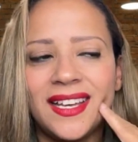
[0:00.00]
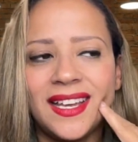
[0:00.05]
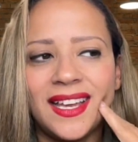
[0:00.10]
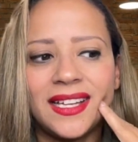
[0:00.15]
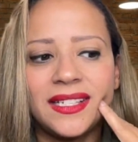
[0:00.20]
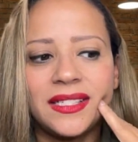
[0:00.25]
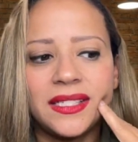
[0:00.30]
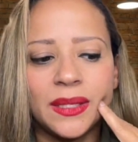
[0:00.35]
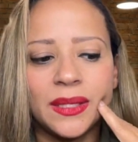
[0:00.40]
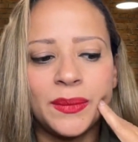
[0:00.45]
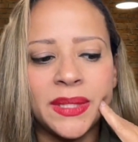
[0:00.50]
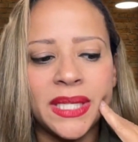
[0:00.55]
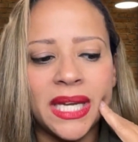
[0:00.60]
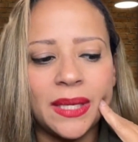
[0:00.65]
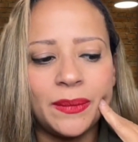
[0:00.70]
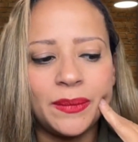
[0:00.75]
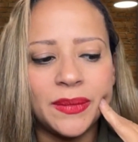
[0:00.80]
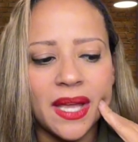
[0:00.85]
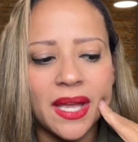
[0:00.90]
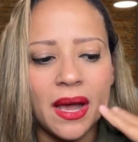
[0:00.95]
And
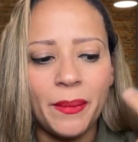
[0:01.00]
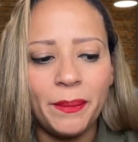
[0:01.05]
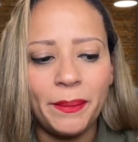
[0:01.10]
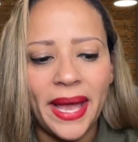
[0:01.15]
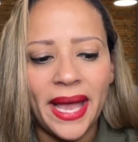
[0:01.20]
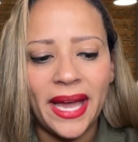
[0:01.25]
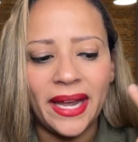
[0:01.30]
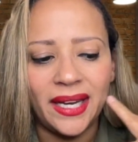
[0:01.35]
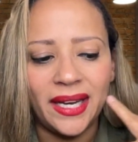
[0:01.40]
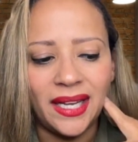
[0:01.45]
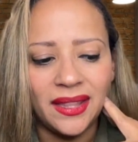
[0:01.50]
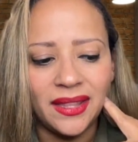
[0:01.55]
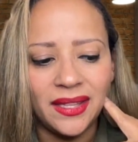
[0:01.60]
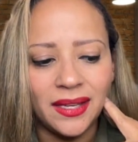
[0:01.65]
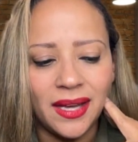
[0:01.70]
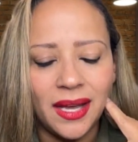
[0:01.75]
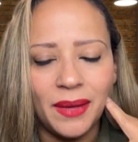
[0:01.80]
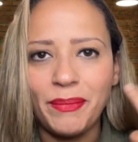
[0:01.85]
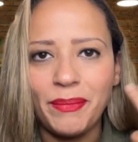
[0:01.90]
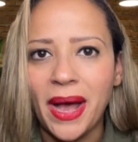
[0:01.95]
sometimes combating the
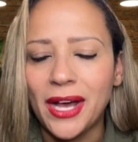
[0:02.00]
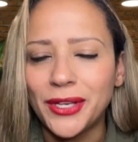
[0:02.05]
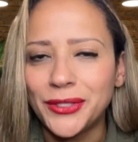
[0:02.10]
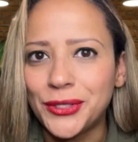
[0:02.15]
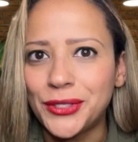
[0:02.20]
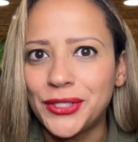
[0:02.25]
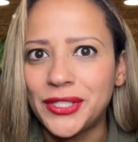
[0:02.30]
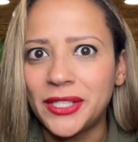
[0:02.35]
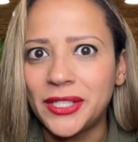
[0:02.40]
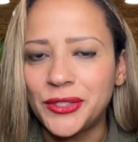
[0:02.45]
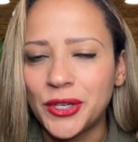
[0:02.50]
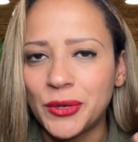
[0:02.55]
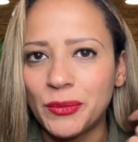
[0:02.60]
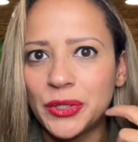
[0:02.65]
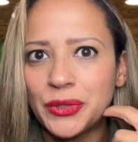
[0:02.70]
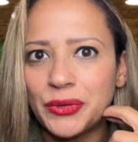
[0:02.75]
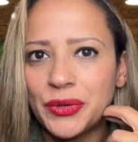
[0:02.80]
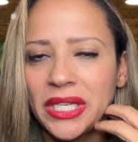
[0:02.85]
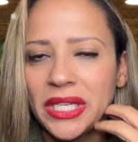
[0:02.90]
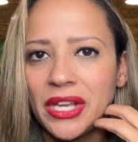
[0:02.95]
imposter syndrome
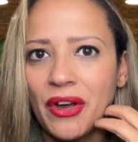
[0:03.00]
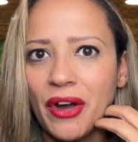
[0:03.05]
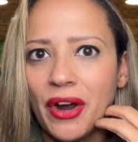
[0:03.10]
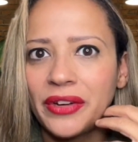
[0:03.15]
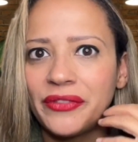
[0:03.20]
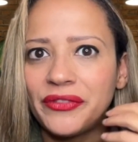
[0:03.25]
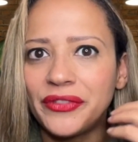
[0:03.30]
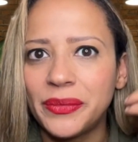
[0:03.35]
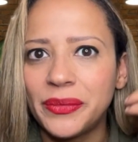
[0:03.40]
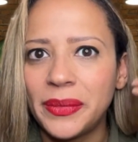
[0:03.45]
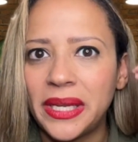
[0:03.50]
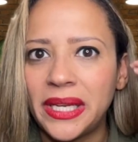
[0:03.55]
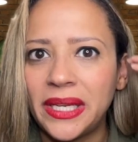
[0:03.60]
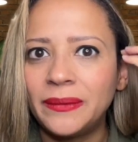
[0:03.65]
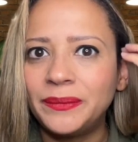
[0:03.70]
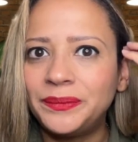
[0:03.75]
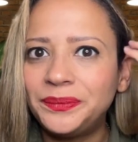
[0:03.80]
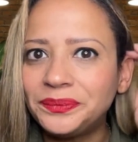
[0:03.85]
was really hard for me,